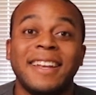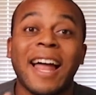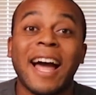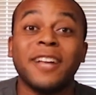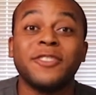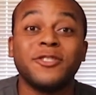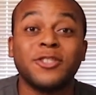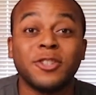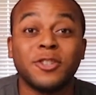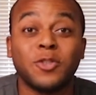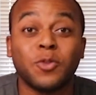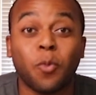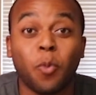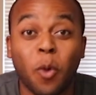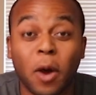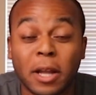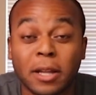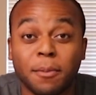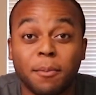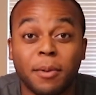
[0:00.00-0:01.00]
Not just
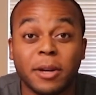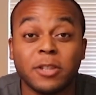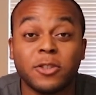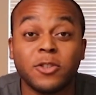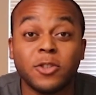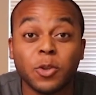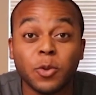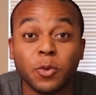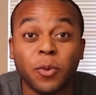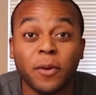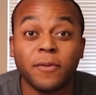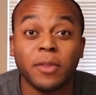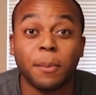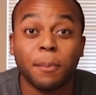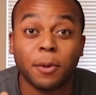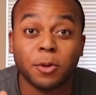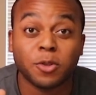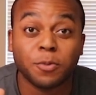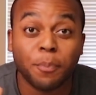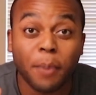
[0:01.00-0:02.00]
one, but two of the
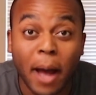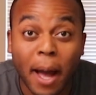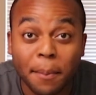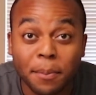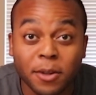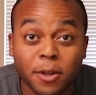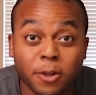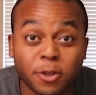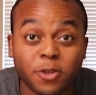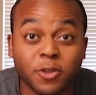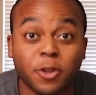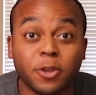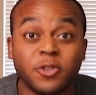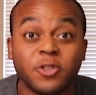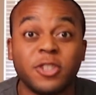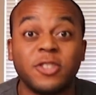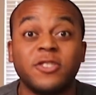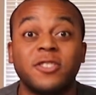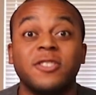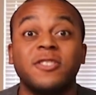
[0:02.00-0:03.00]
most popular
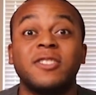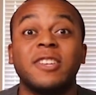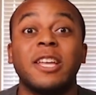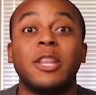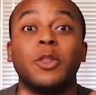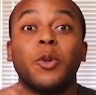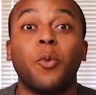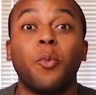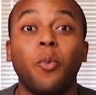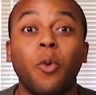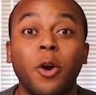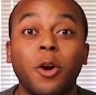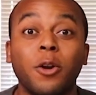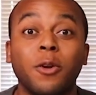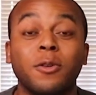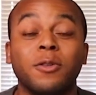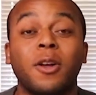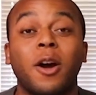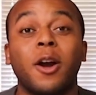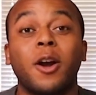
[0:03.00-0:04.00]
search engines in the
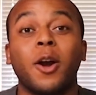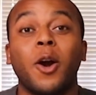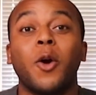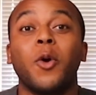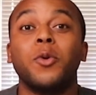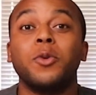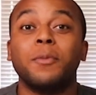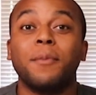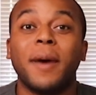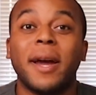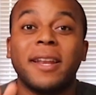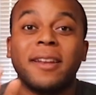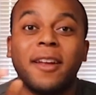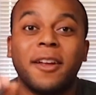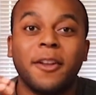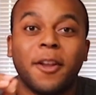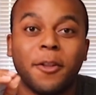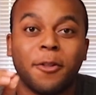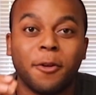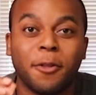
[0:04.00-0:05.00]
world are owned by
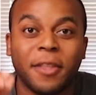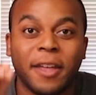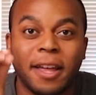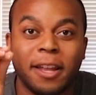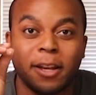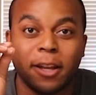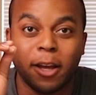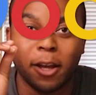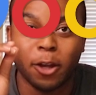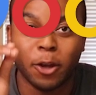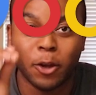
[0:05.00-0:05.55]
none other than